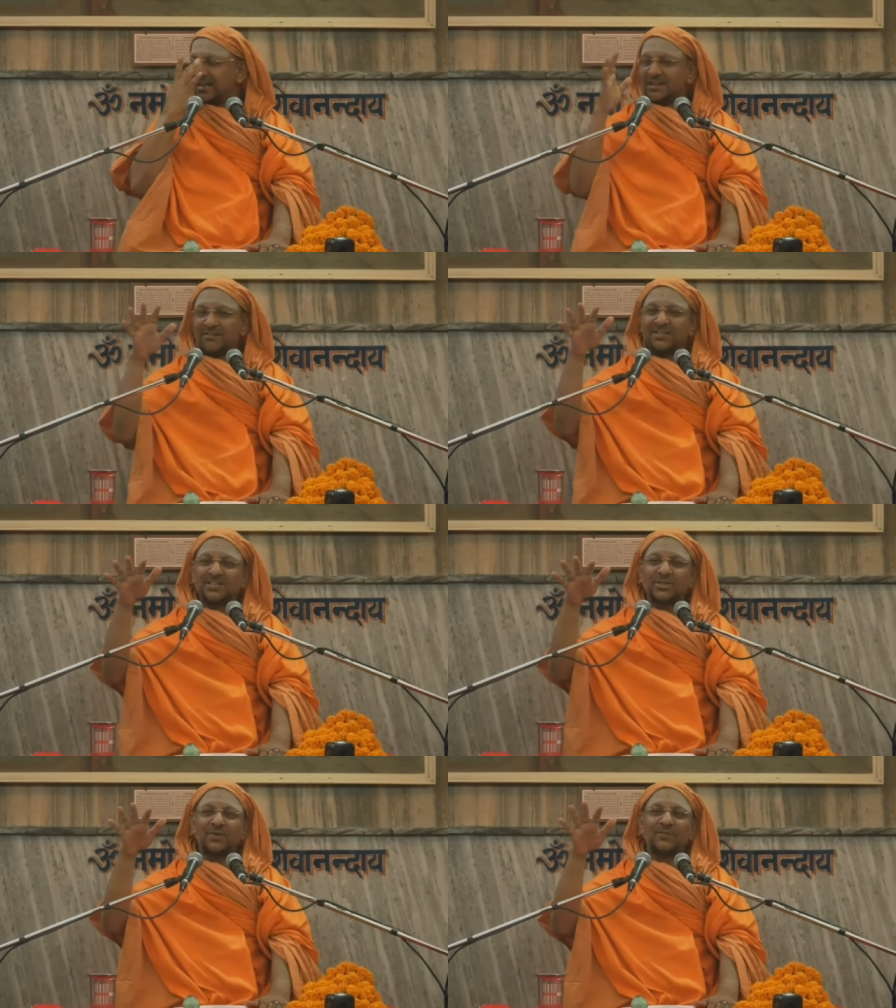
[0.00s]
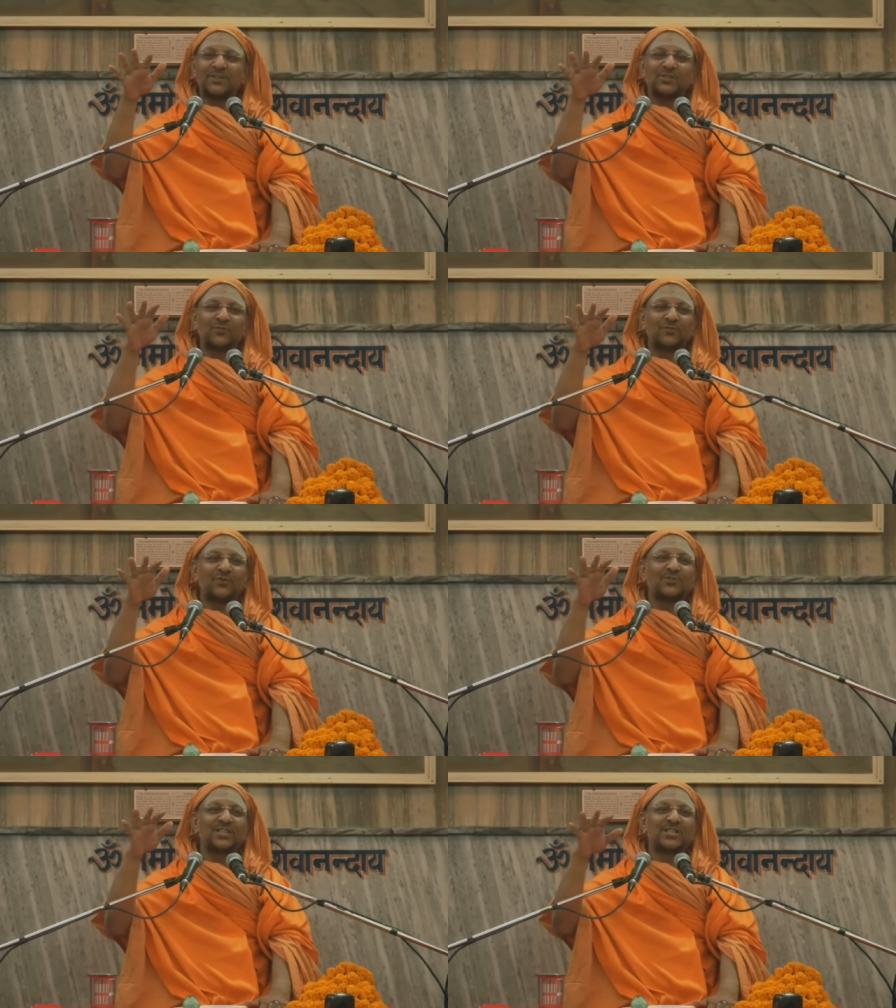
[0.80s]
And Jnaneshwara was, of
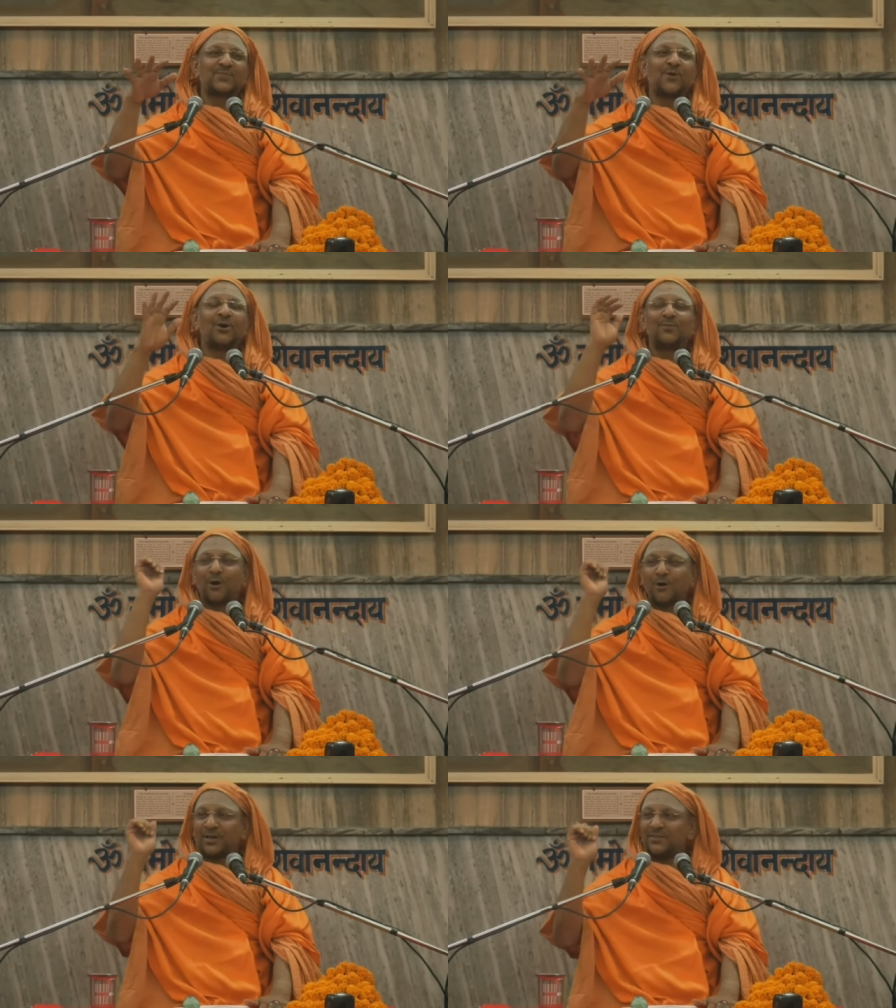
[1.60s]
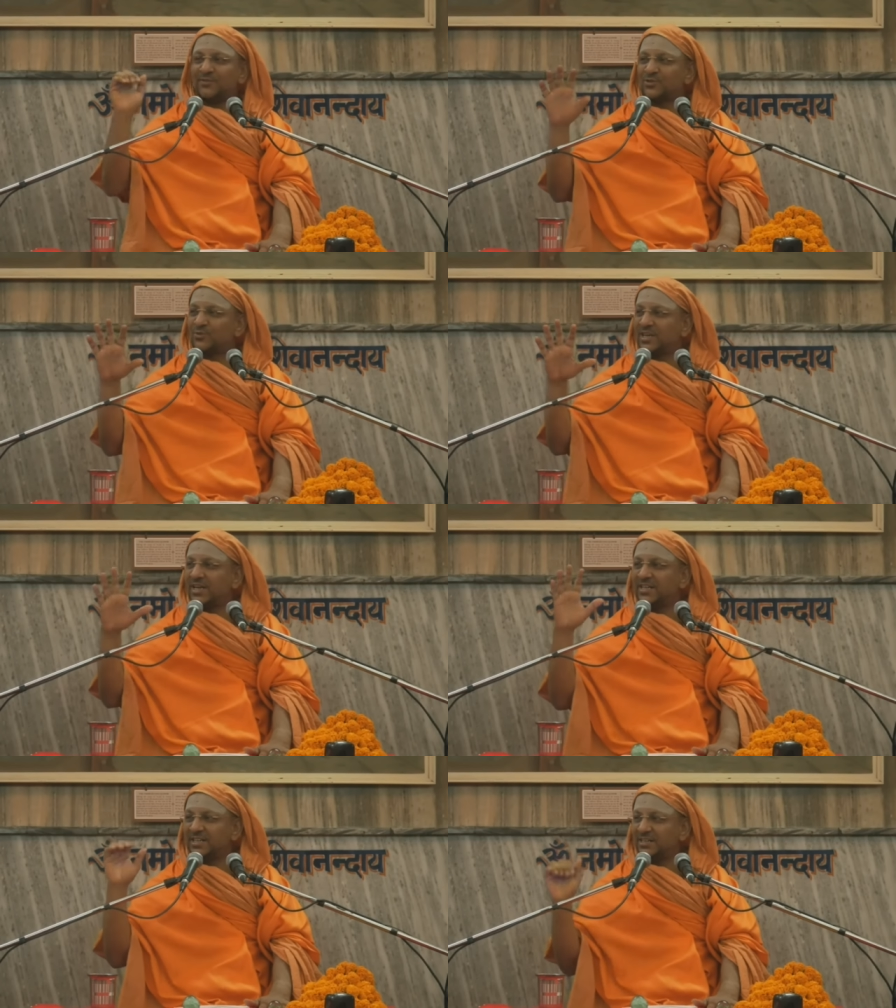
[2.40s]
course, a small boy, he was only
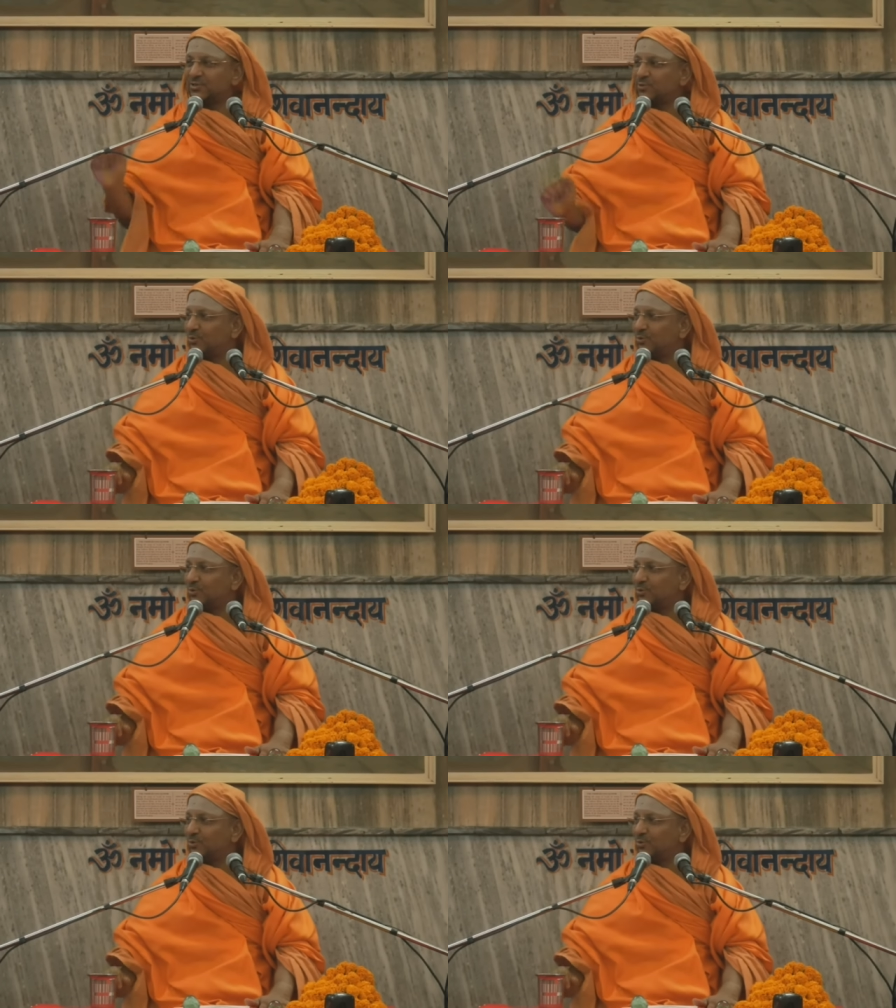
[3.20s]
eight years